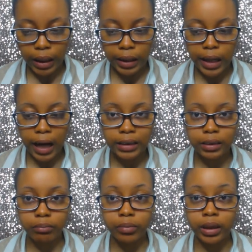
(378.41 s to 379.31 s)
and not
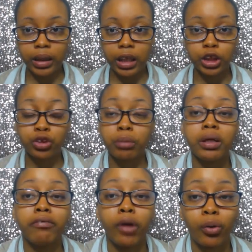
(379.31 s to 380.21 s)
being
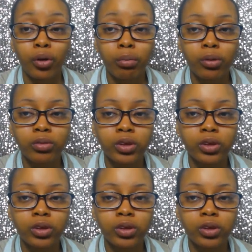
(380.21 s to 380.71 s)
extremely vulnerable.